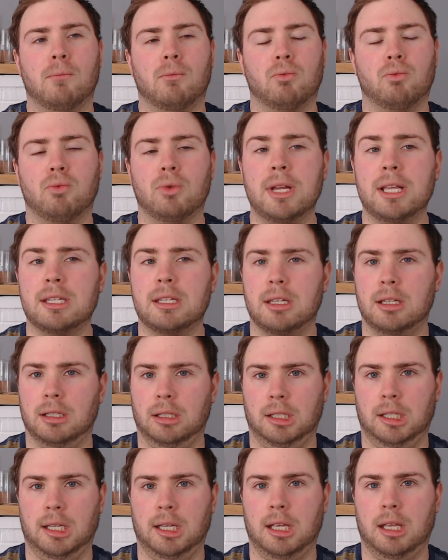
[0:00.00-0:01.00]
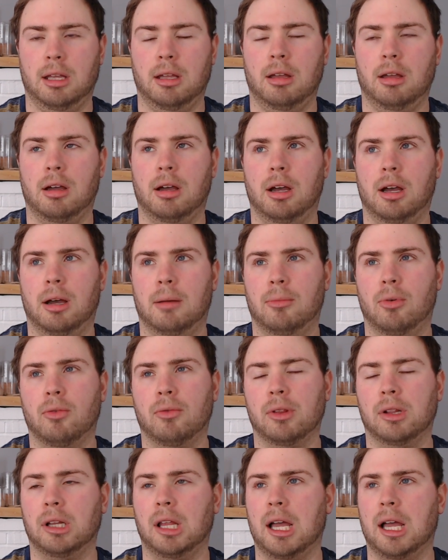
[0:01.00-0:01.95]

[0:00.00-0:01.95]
Recently, over the